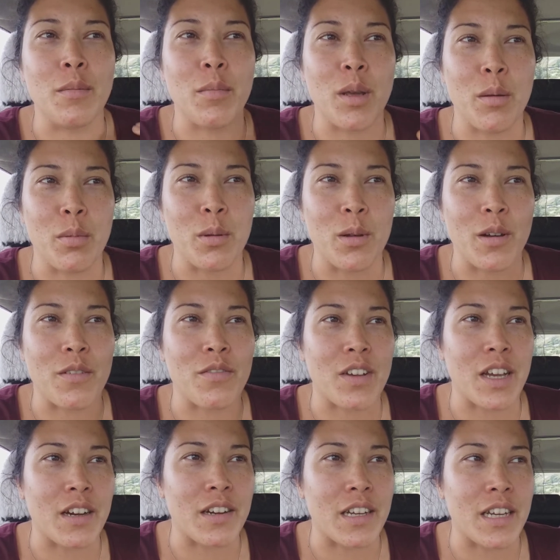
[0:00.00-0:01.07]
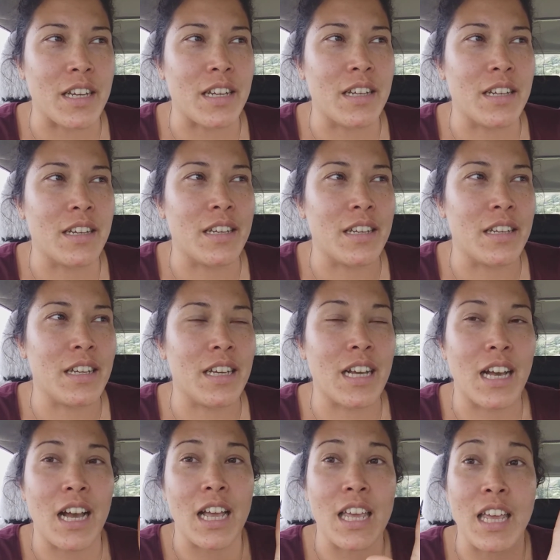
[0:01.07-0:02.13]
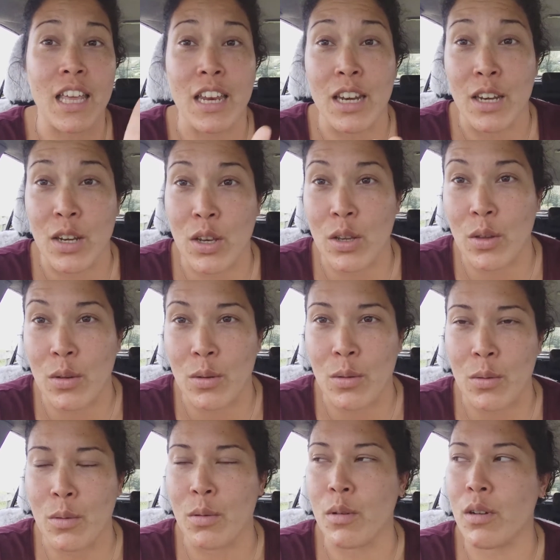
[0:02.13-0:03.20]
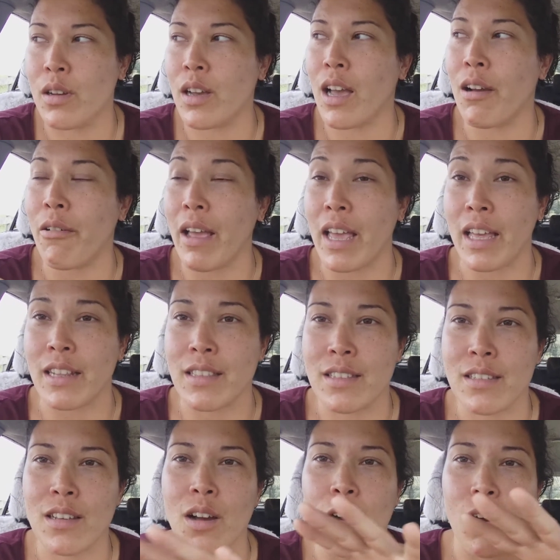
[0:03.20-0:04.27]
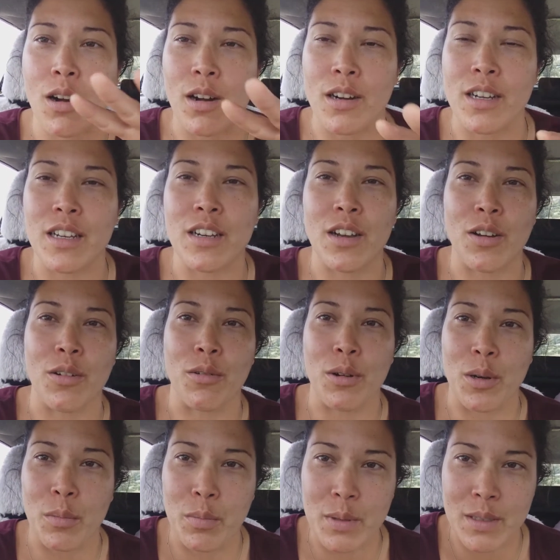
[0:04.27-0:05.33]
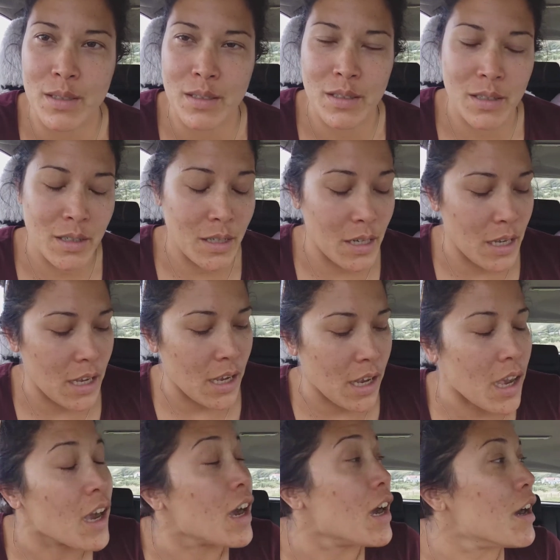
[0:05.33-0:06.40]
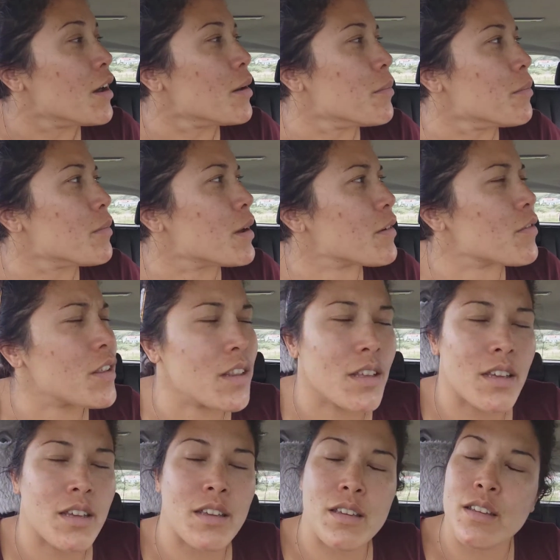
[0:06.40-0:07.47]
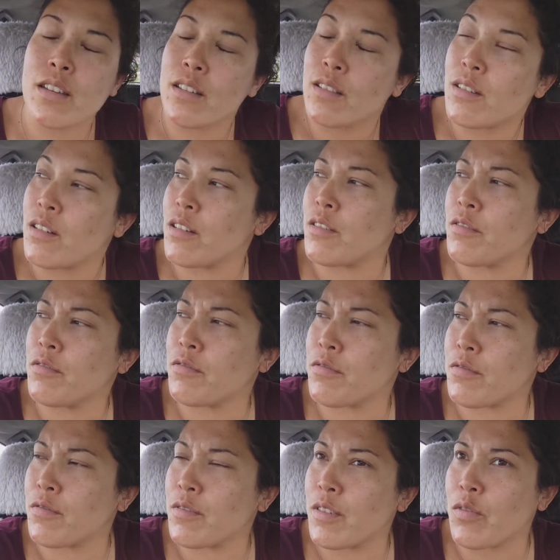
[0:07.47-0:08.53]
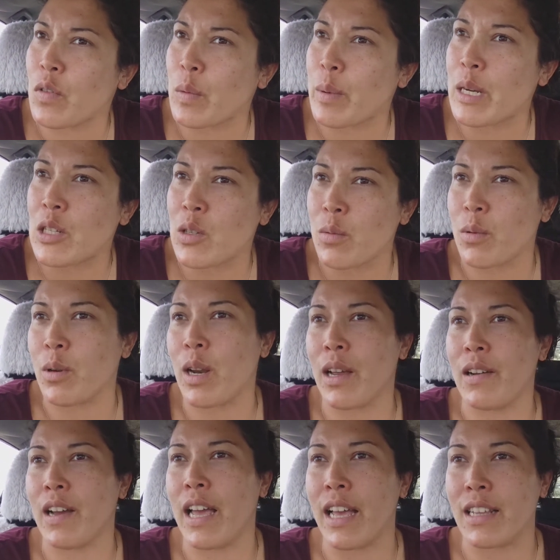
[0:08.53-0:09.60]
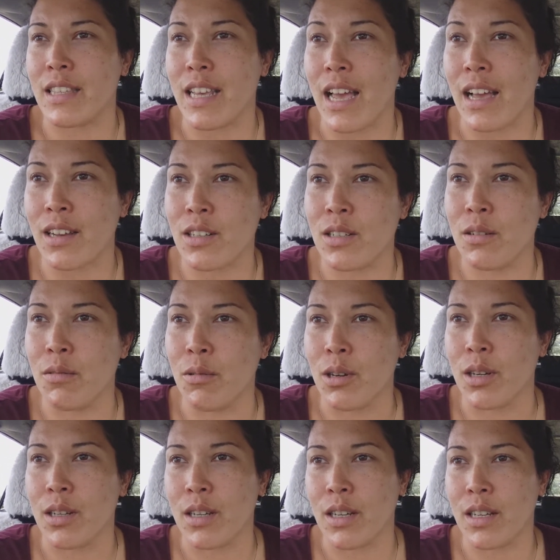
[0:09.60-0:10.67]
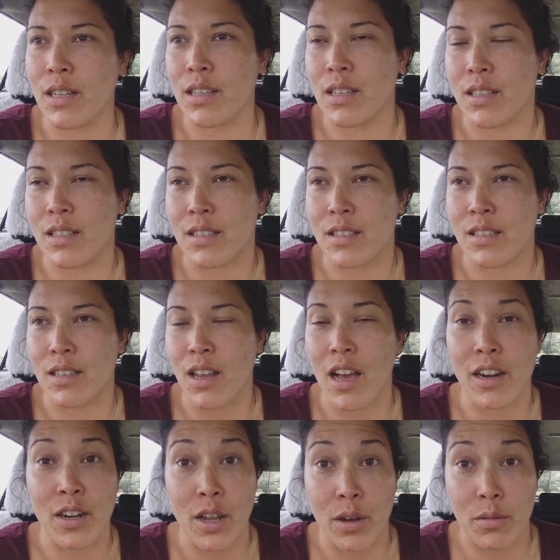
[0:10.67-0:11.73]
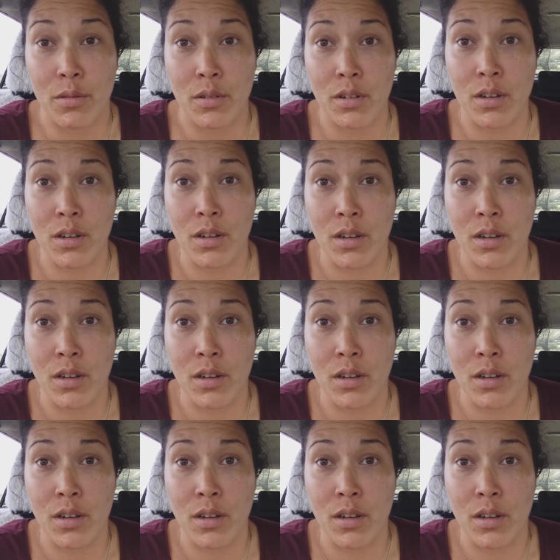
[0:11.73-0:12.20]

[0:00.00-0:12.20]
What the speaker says: people are very akin to how ants are in groups. I feel like a lot of information about how ants actually work is unknown,